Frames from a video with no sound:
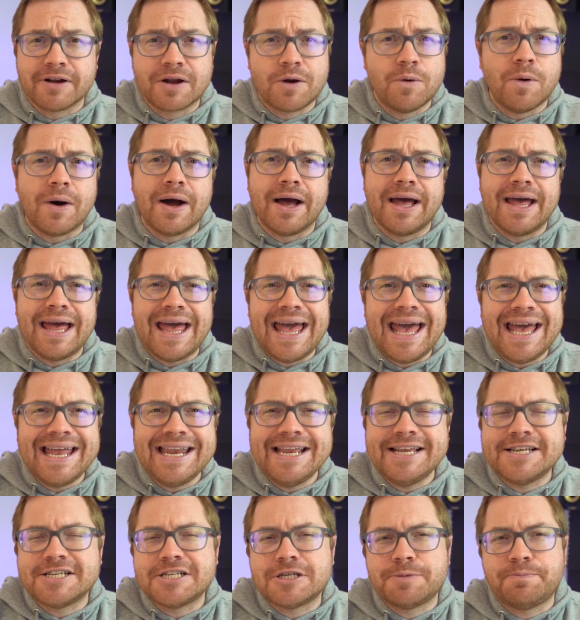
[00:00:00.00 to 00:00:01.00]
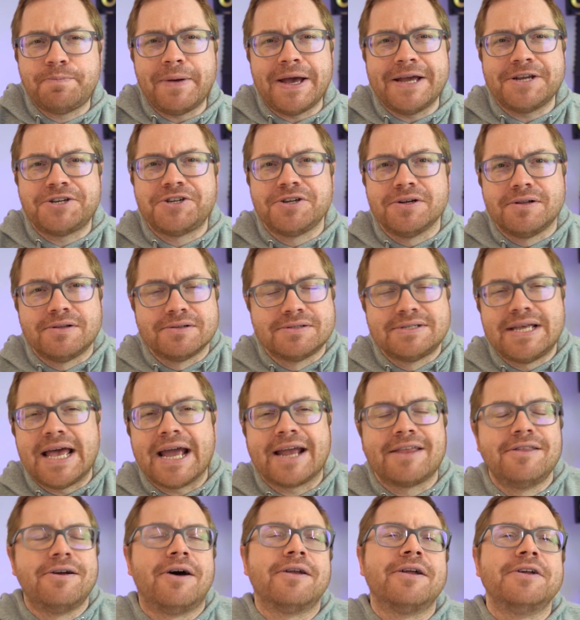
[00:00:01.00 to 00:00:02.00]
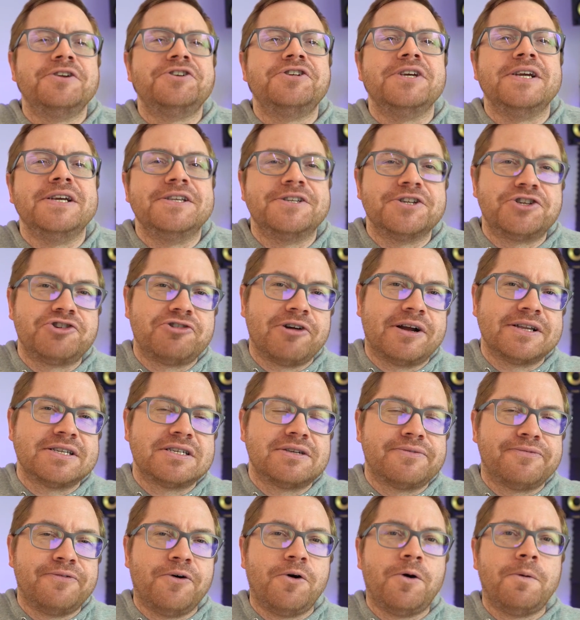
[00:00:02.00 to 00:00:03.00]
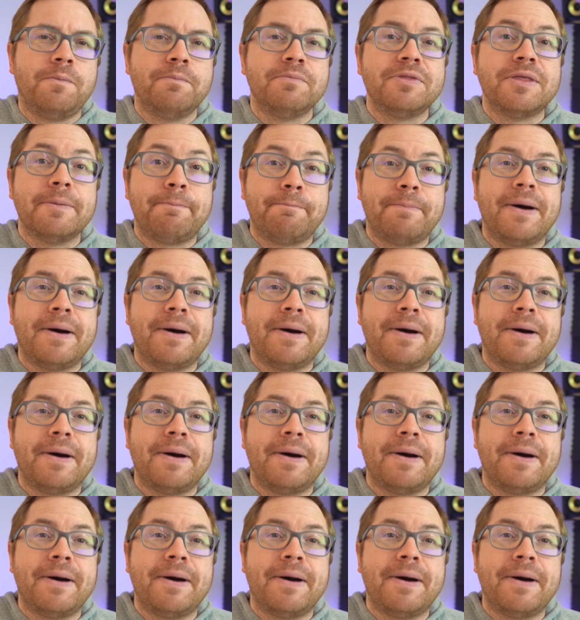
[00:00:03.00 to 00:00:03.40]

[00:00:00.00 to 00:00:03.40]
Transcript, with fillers: require any special technology to transform the